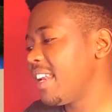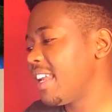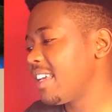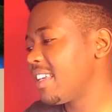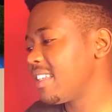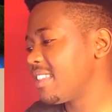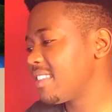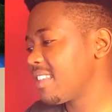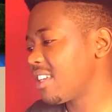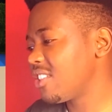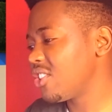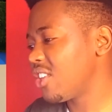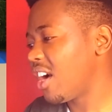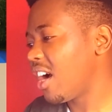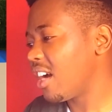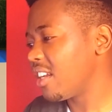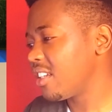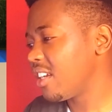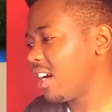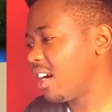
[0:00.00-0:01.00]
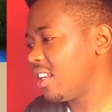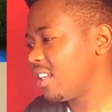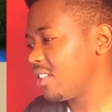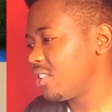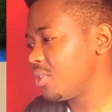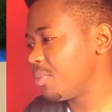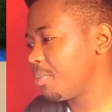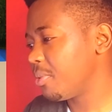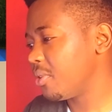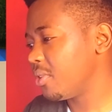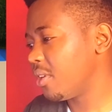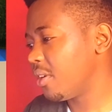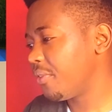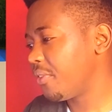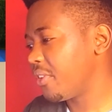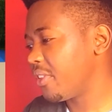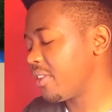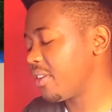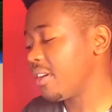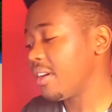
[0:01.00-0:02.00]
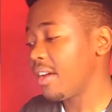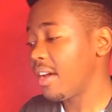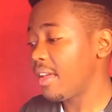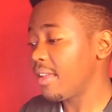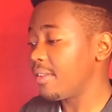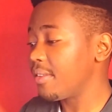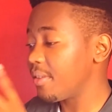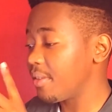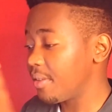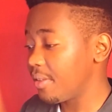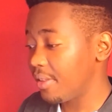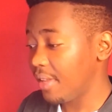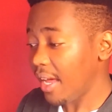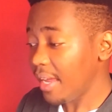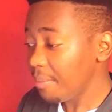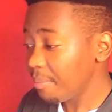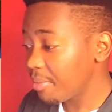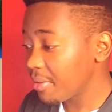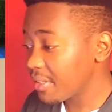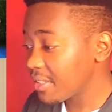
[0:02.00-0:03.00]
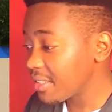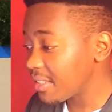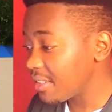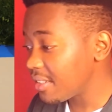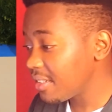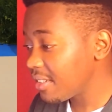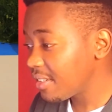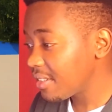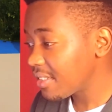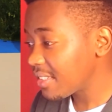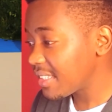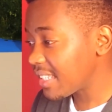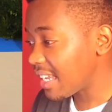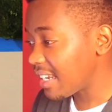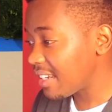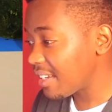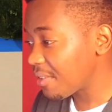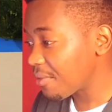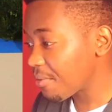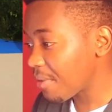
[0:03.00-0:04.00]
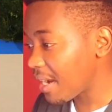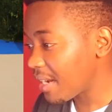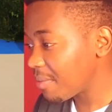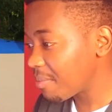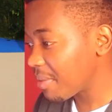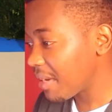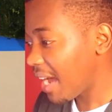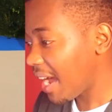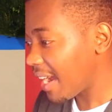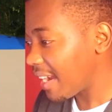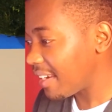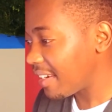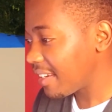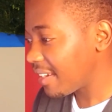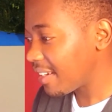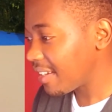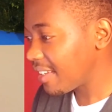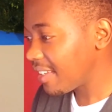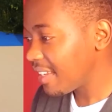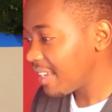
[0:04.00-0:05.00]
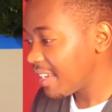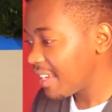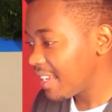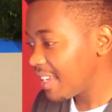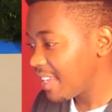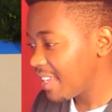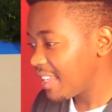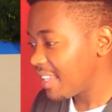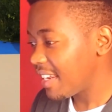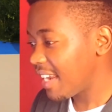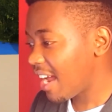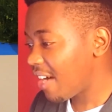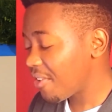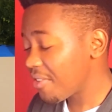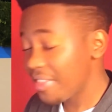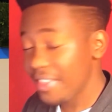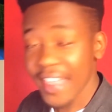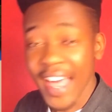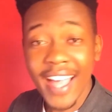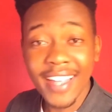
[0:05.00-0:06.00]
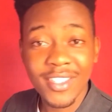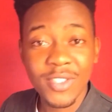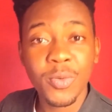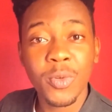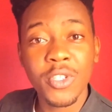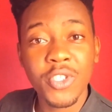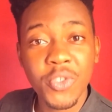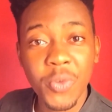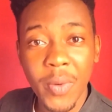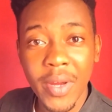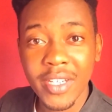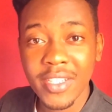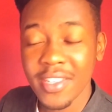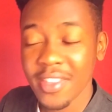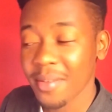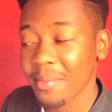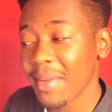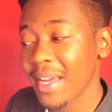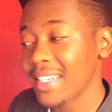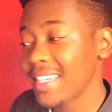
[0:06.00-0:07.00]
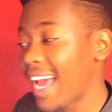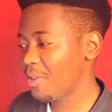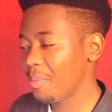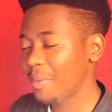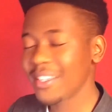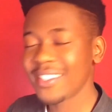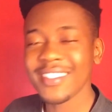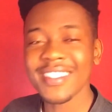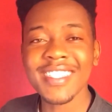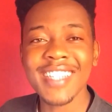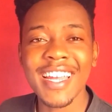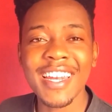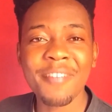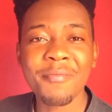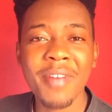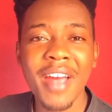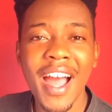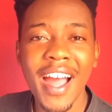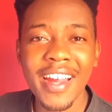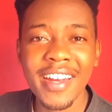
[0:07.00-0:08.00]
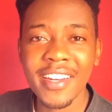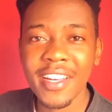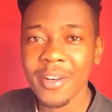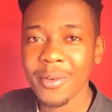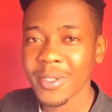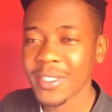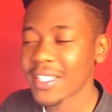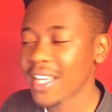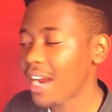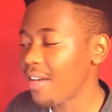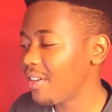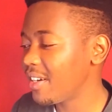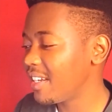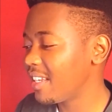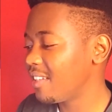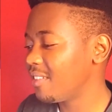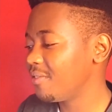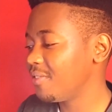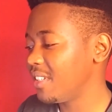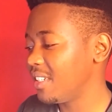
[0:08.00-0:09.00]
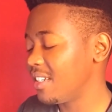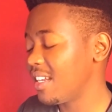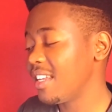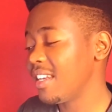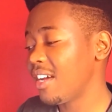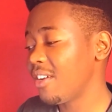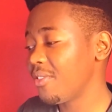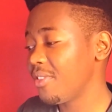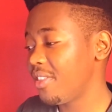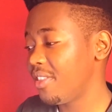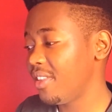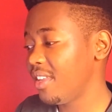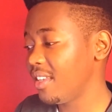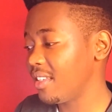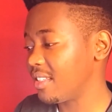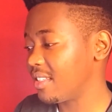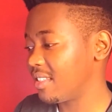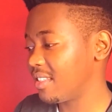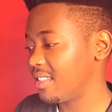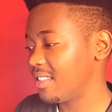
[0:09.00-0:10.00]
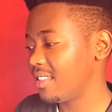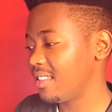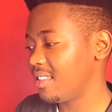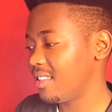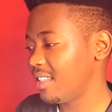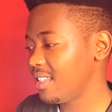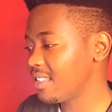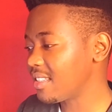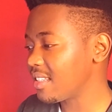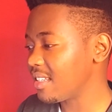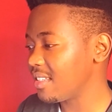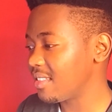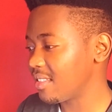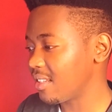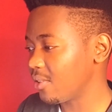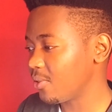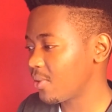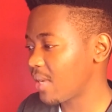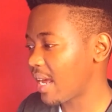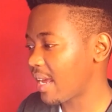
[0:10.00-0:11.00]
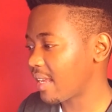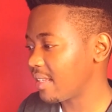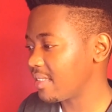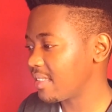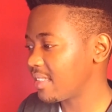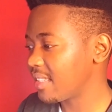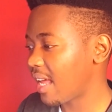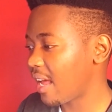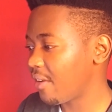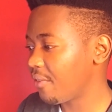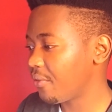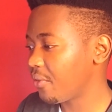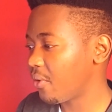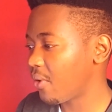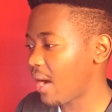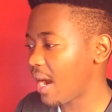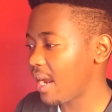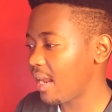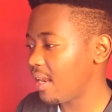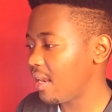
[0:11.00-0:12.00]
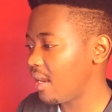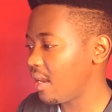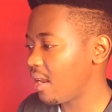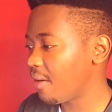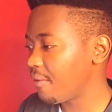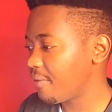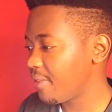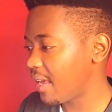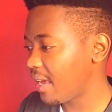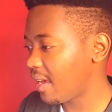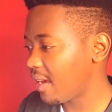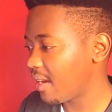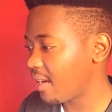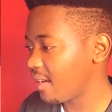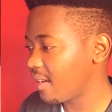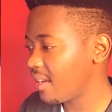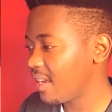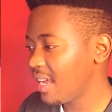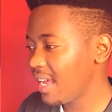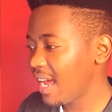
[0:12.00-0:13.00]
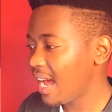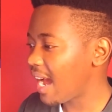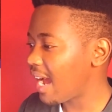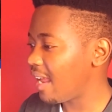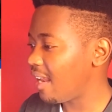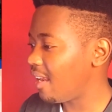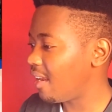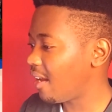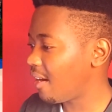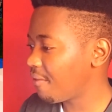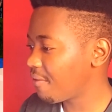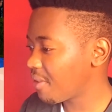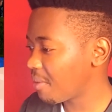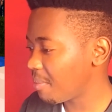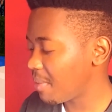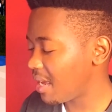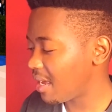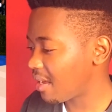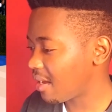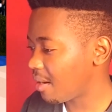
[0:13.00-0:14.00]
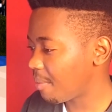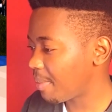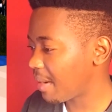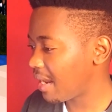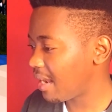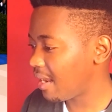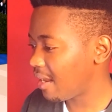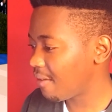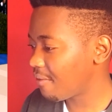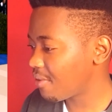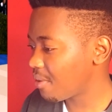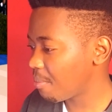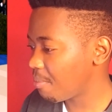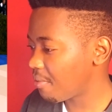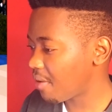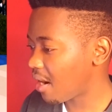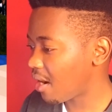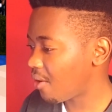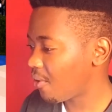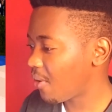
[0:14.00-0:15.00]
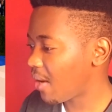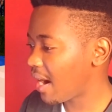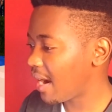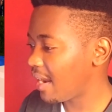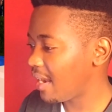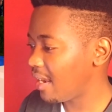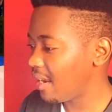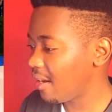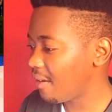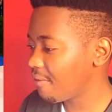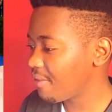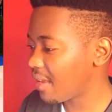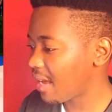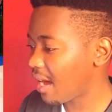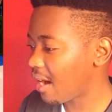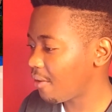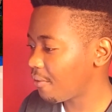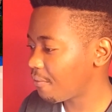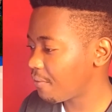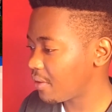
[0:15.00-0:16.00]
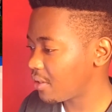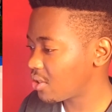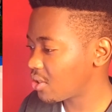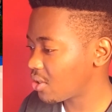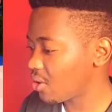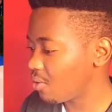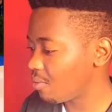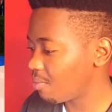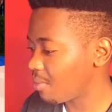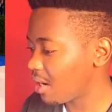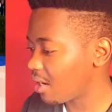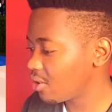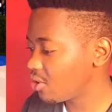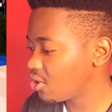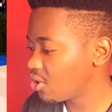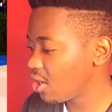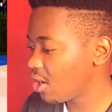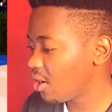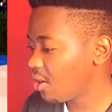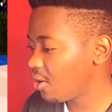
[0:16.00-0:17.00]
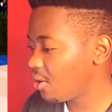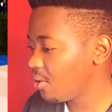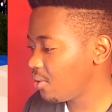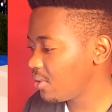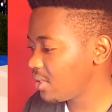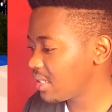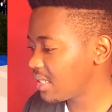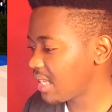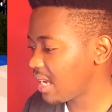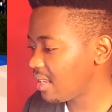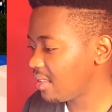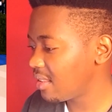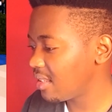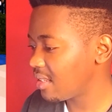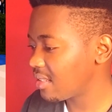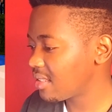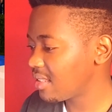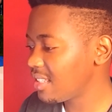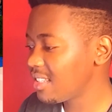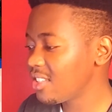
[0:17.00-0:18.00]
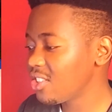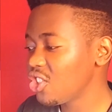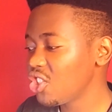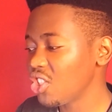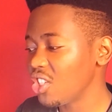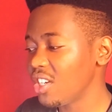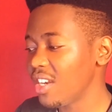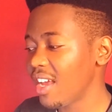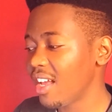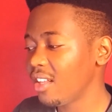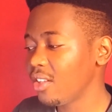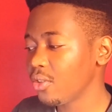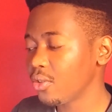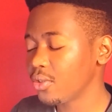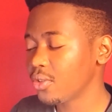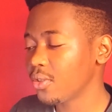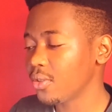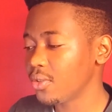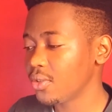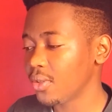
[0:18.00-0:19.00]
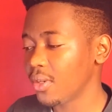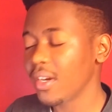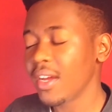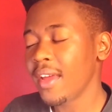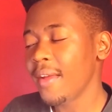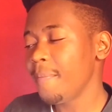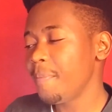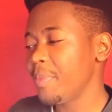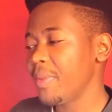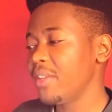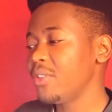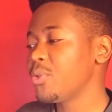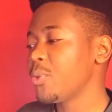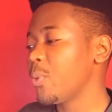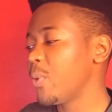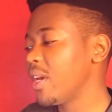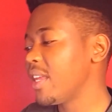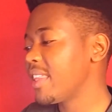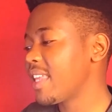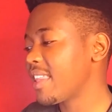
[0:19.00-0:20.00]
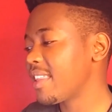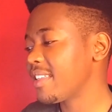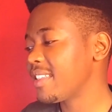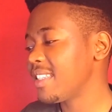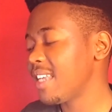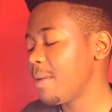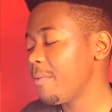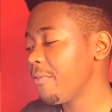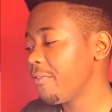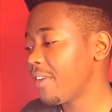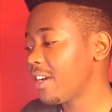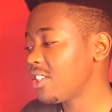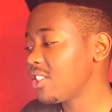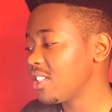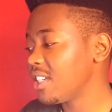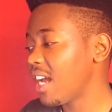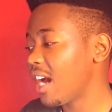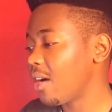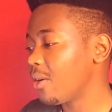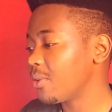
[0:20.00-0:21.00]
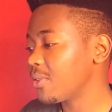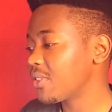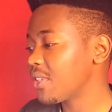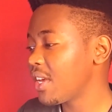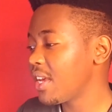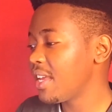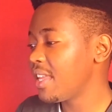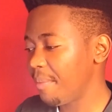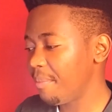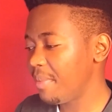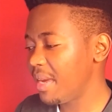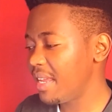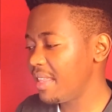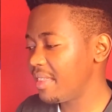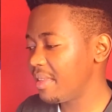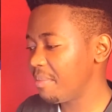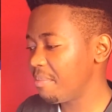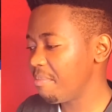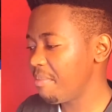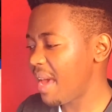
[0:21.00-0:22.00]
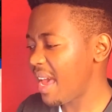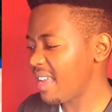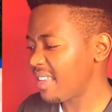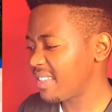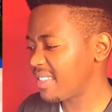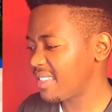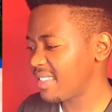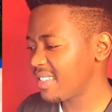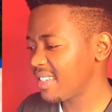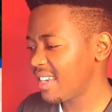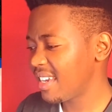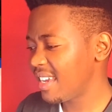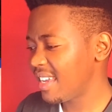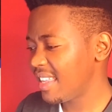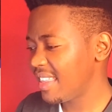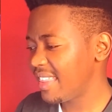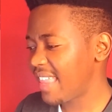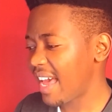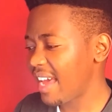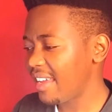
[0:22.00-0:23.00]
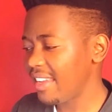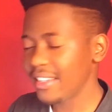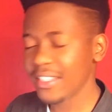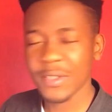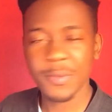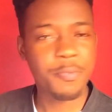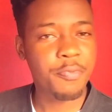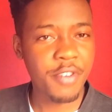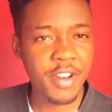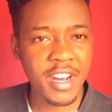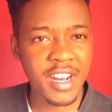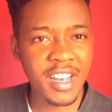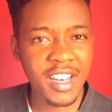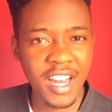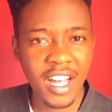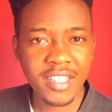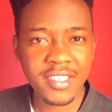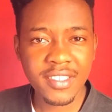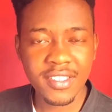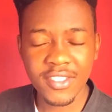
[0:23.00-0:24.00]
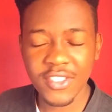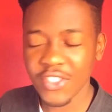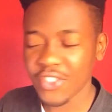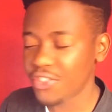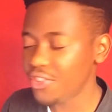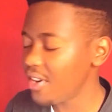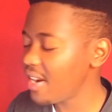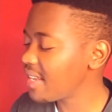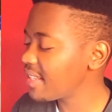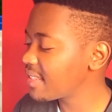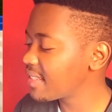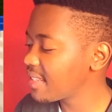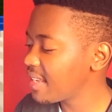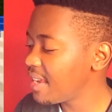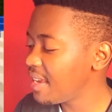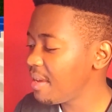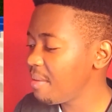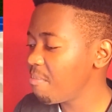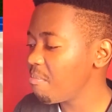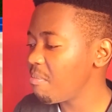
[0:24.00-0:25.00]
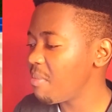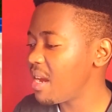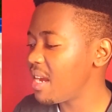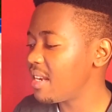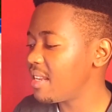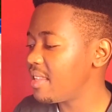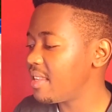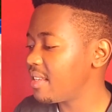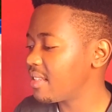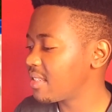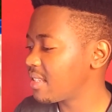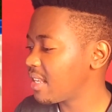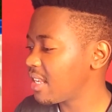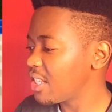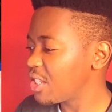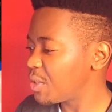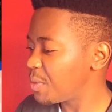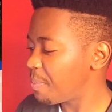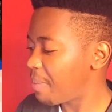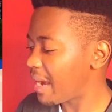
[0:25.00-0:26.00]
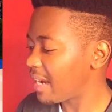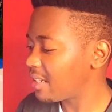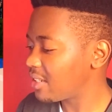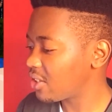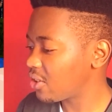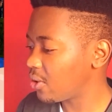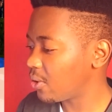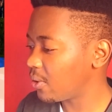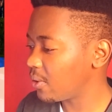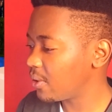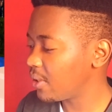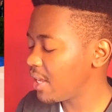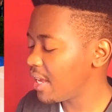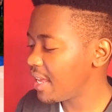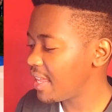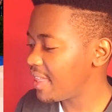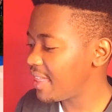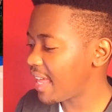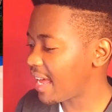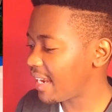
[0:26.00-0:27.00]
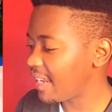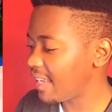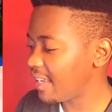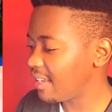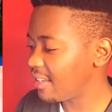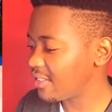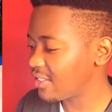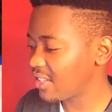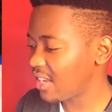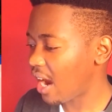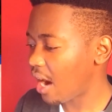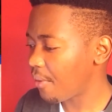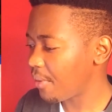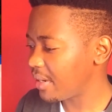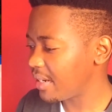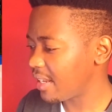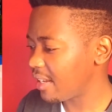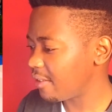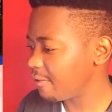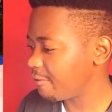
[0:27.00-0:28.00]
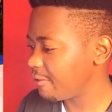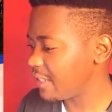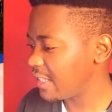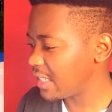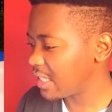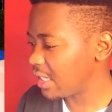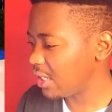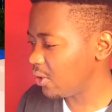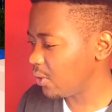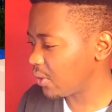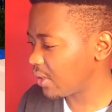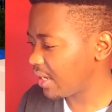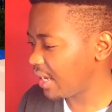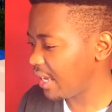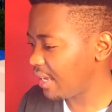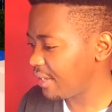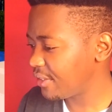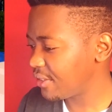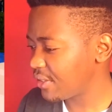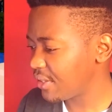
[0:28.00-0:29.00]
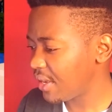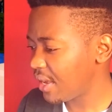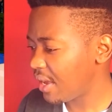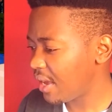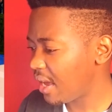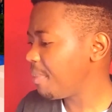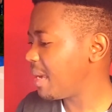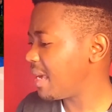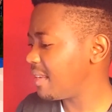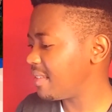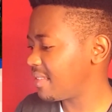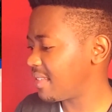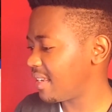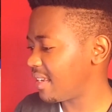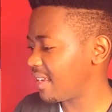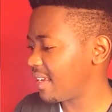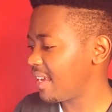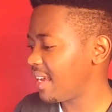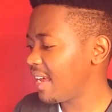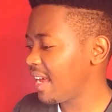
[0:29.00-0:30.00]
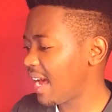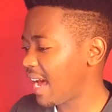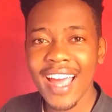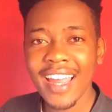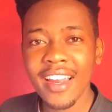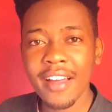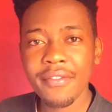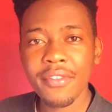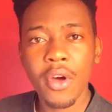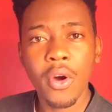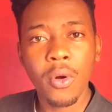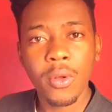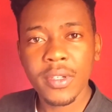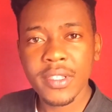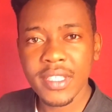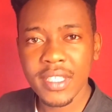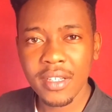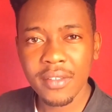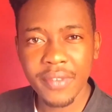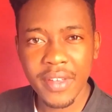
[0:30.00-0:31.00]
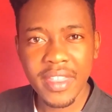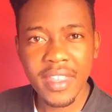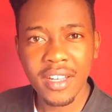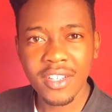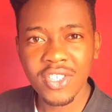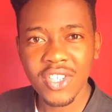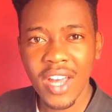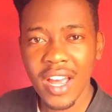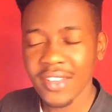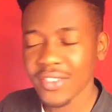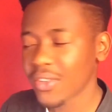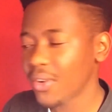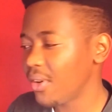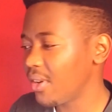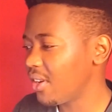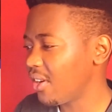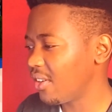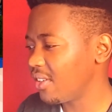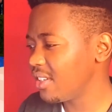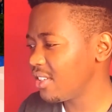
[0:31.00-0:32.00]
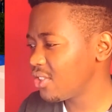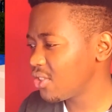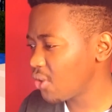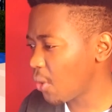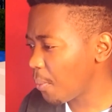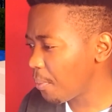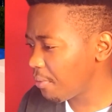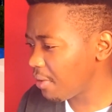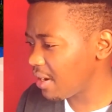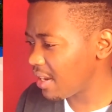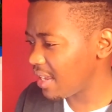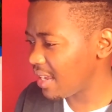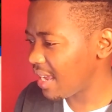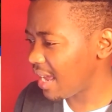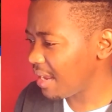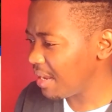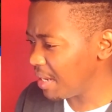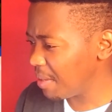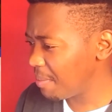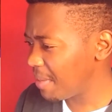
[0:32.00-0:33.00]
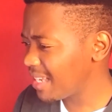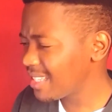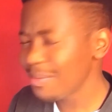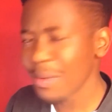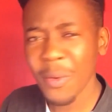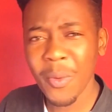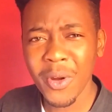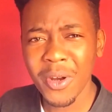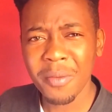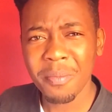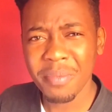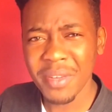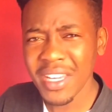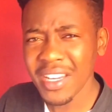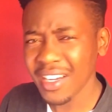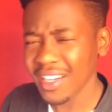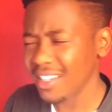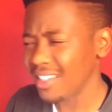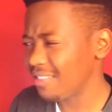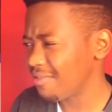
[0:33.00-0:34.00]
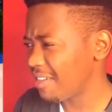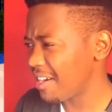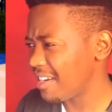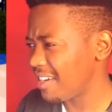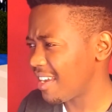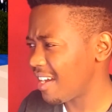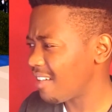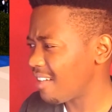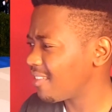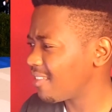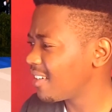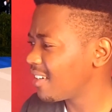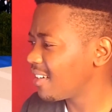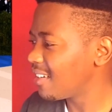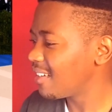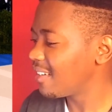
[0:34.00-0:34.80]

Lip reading: feel like it's such a hard color to pull off on the that person standing right behind her. Now that's what you wear to the Met. But the person standing behind her was Cara Delevingne. Now this is a look I can stand for. I love the hair. I love the makeup. I love the brow. I love the outfit so much. Who designed this? This is Chanel Haute Couture. It's weird that the same fashion house that made the mess that is Brie Larson's dress made this spectacle that is Cara Delevingne's look. It's amazing. I love the whole silver thing she has going on. It's so pretty. It makes me want to be her right now.